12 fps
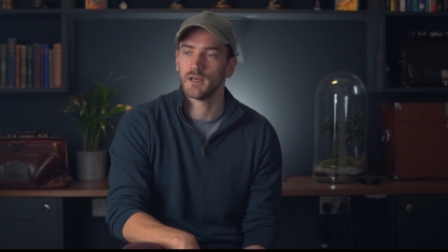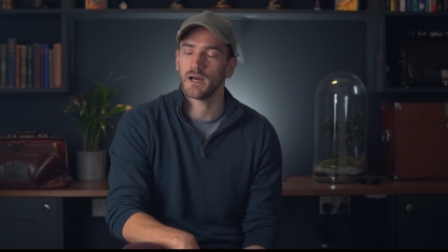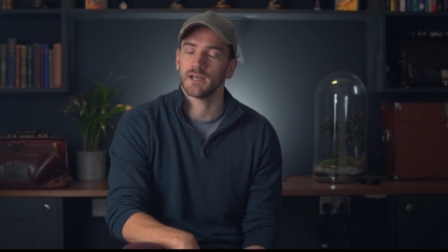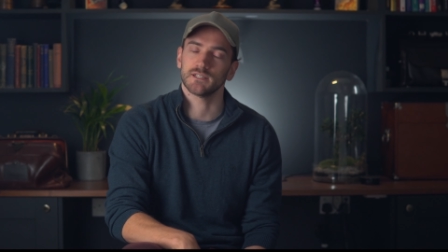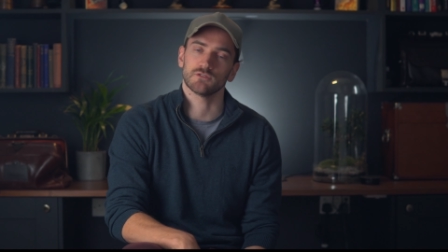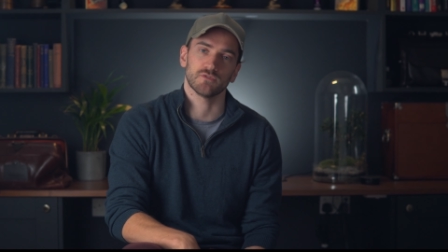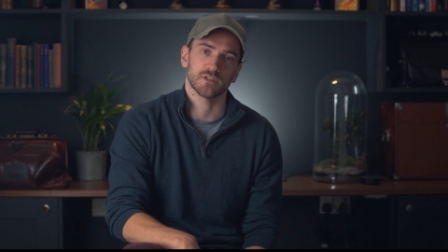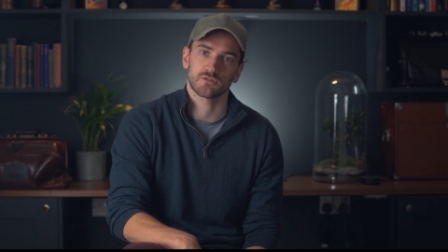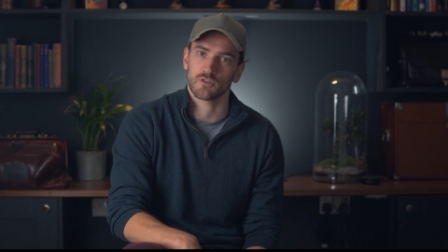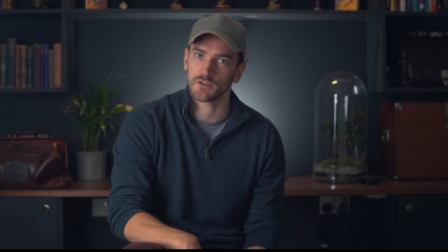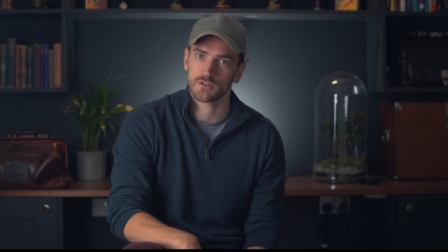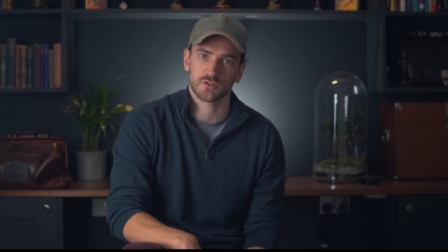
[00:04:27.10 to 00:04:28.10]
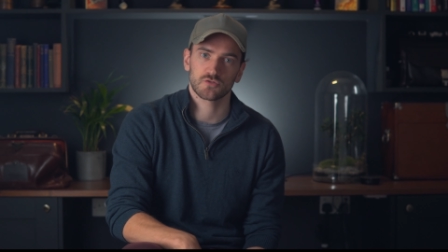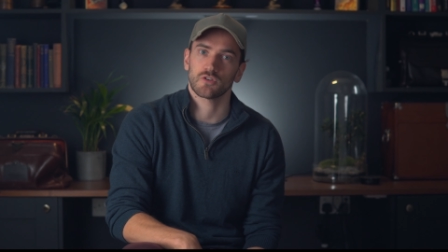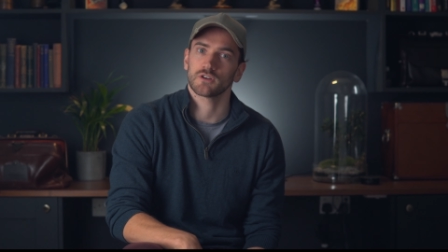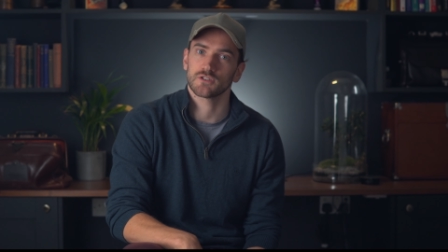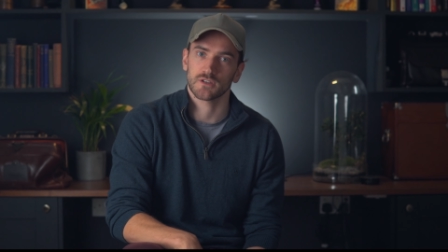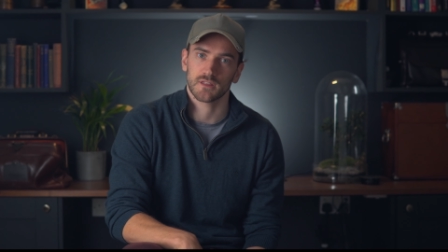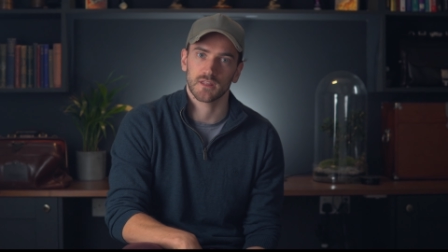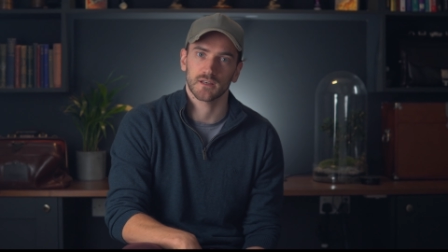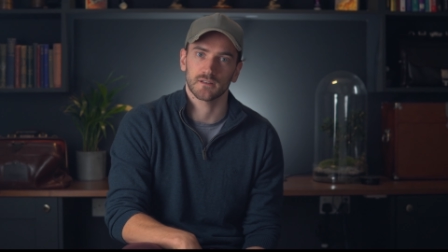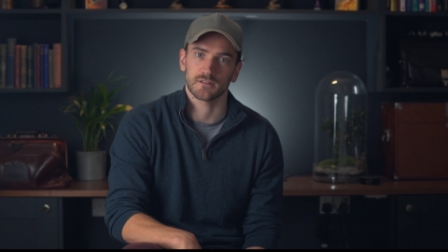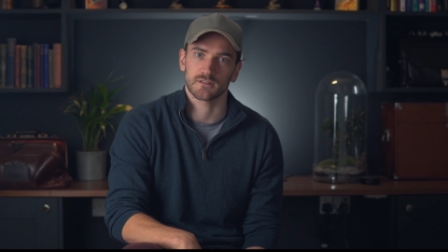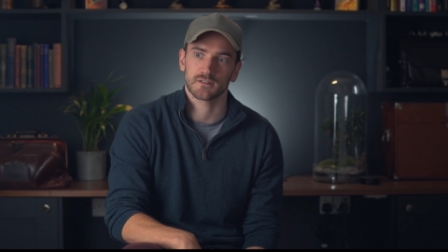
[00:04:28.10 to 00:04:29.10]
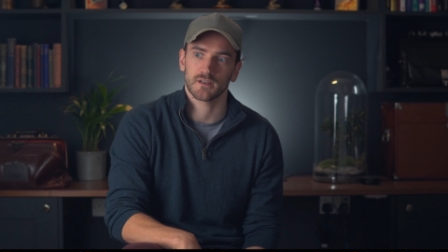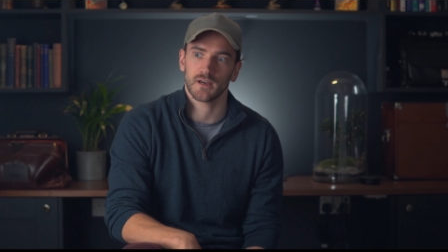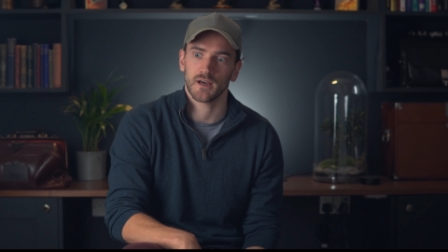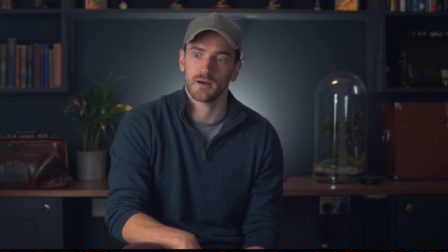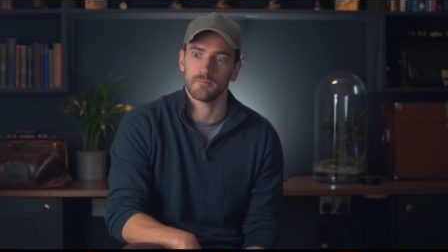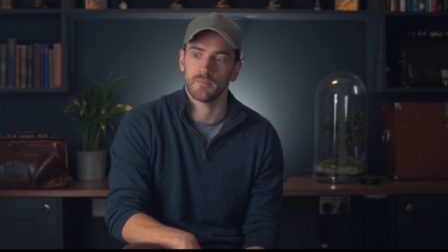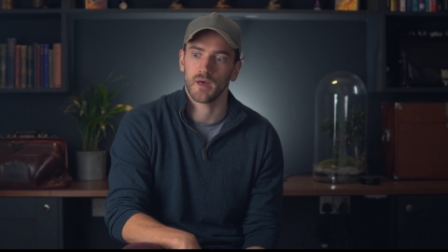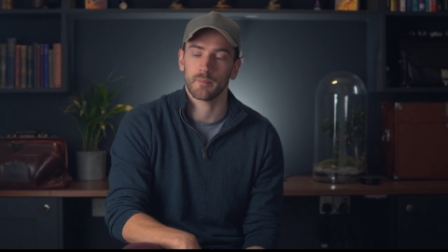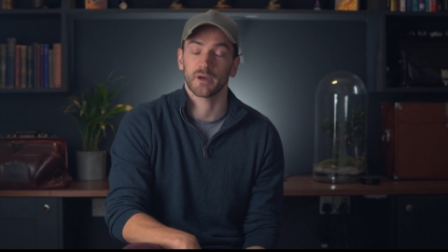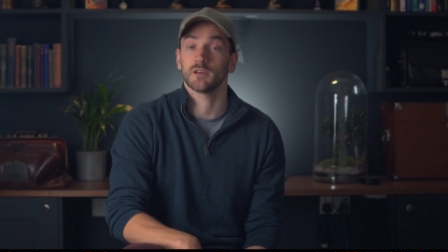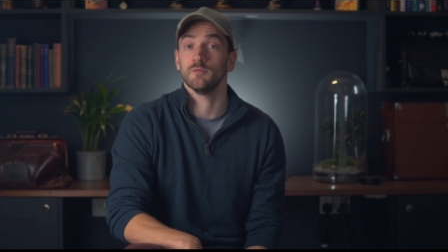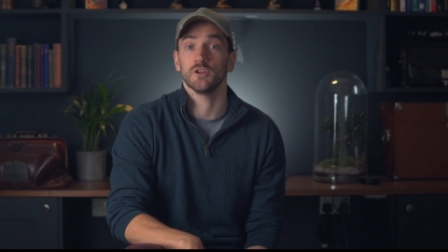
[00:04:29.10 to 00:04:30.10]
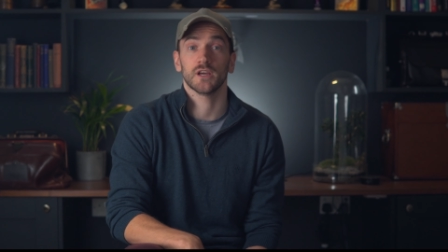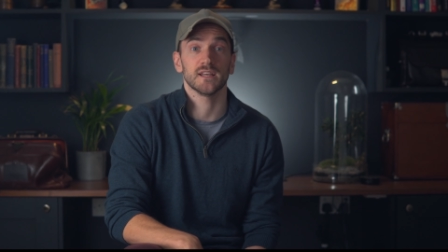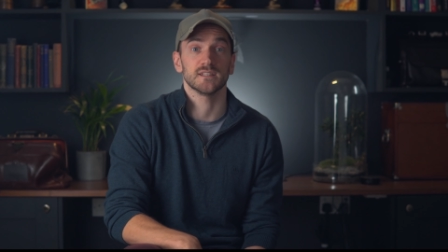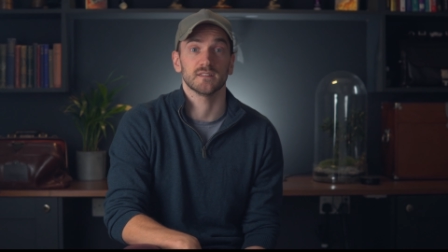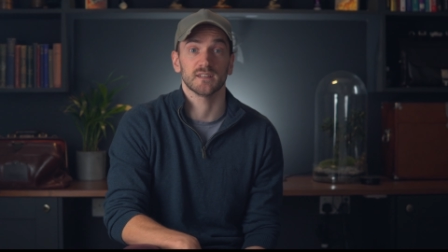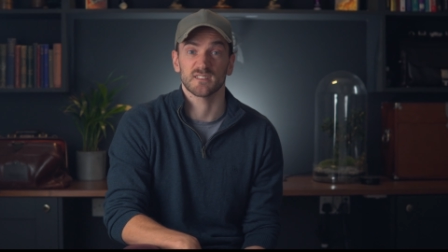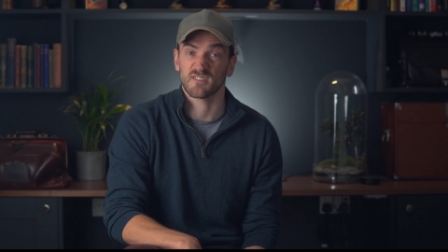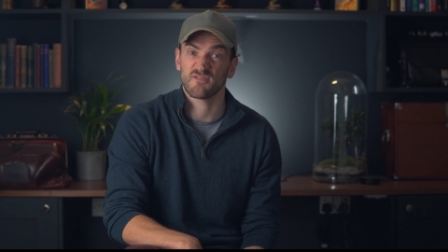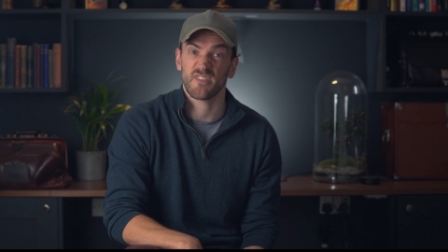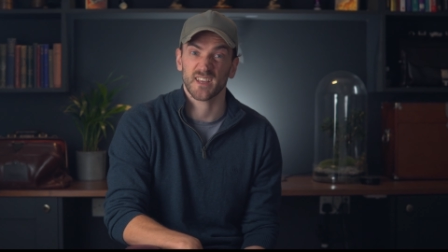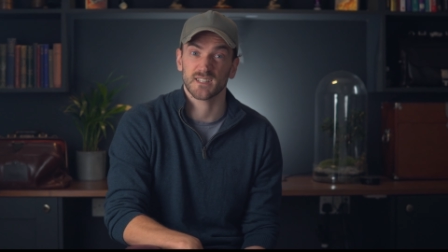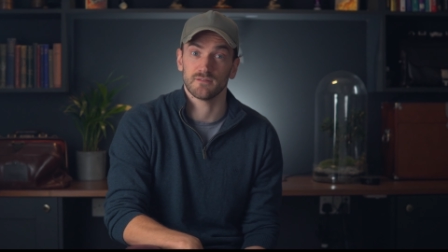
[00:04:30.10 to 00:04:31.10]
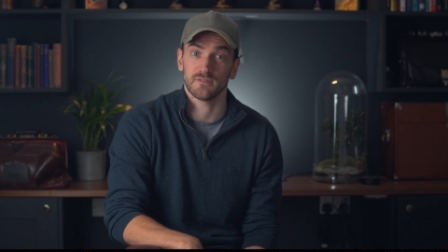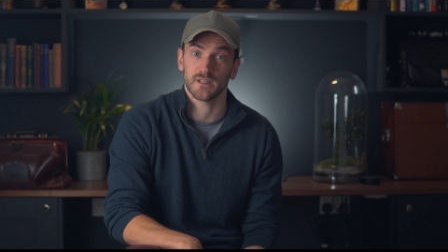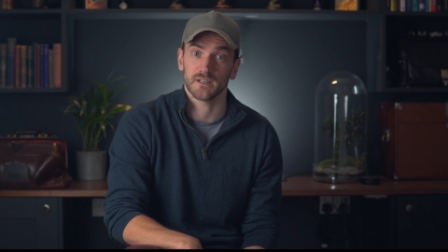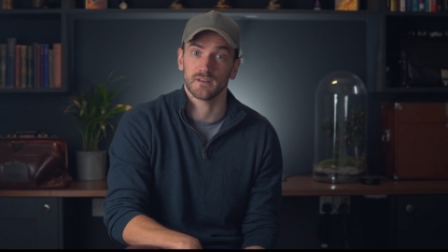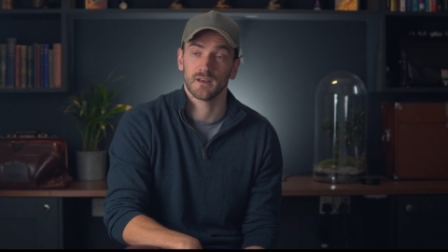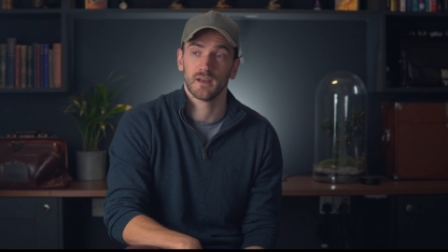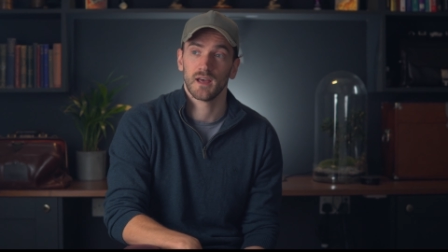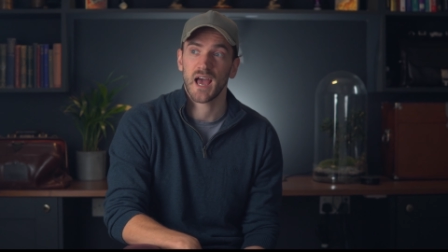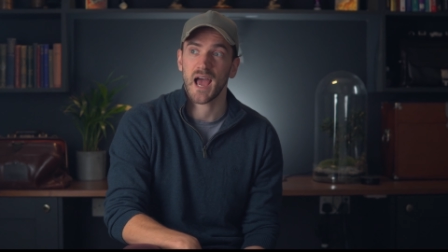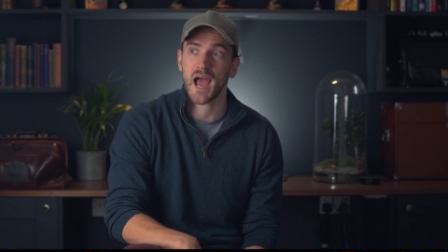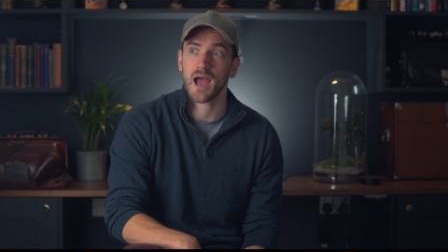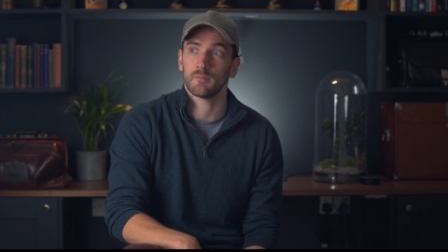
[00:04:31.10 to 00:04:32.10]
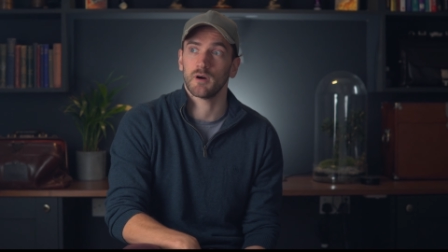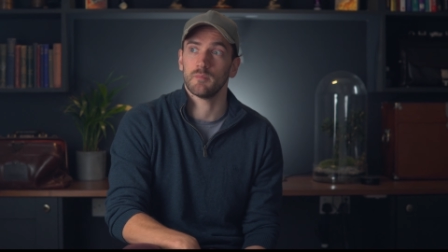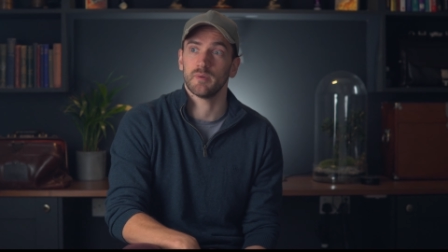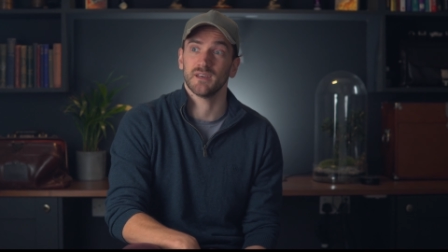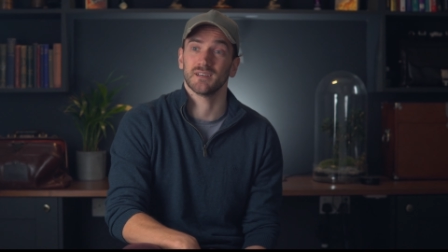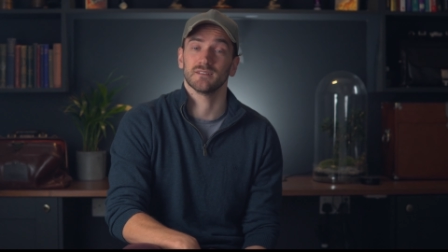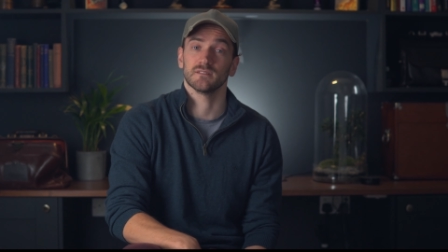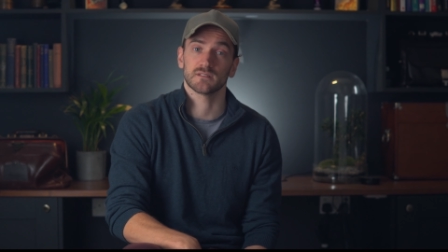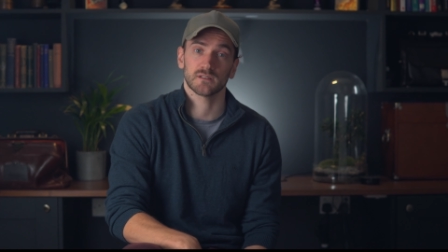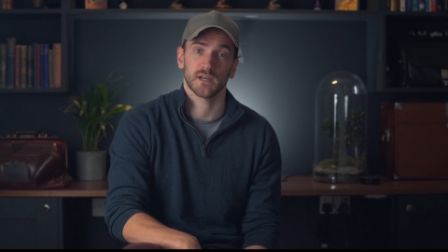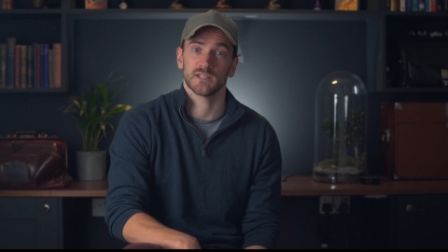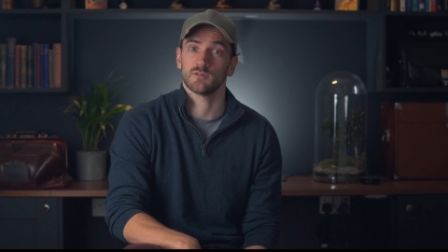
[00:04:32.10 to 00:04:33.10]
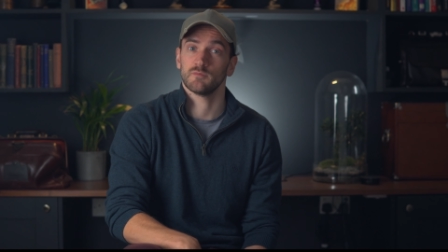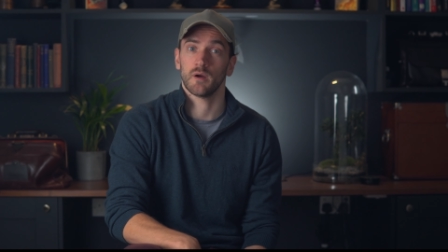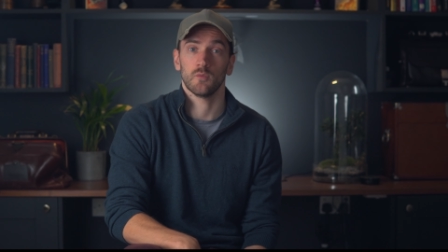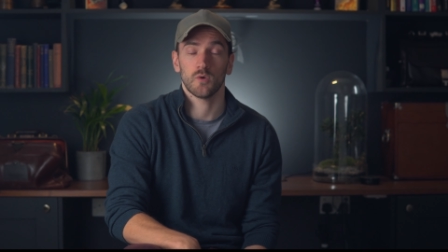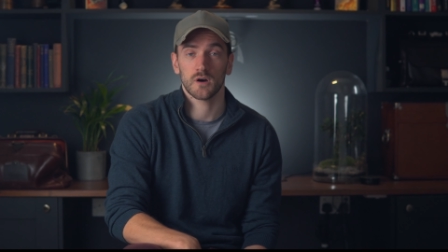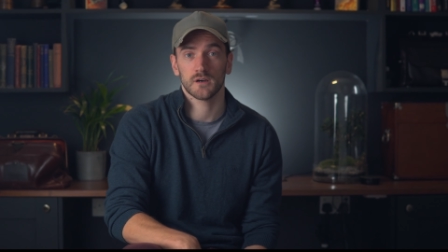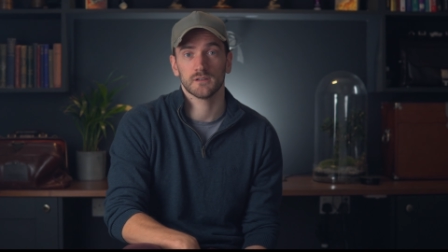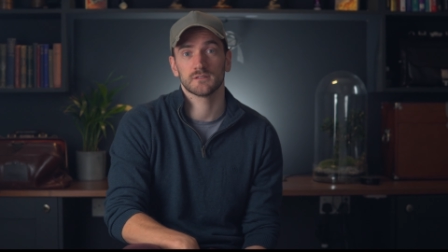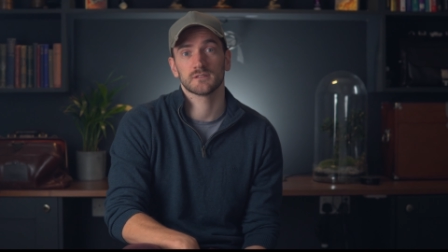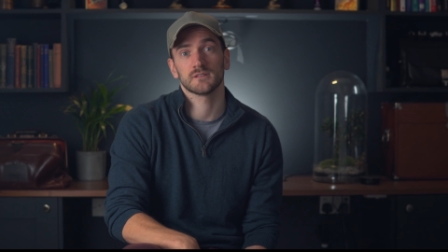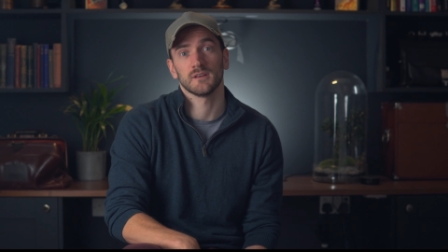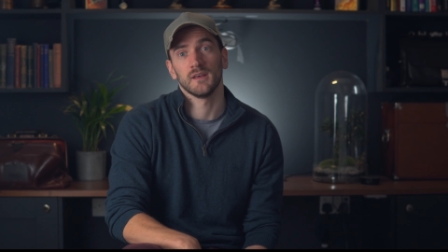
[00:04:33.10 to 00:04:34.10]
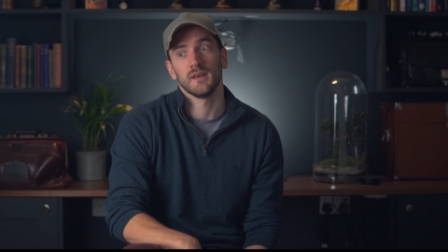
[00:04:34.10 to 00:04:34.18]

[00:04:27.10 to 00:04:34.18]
I need to restructure things. Am I communicating things effectively? Am I being concise with my words?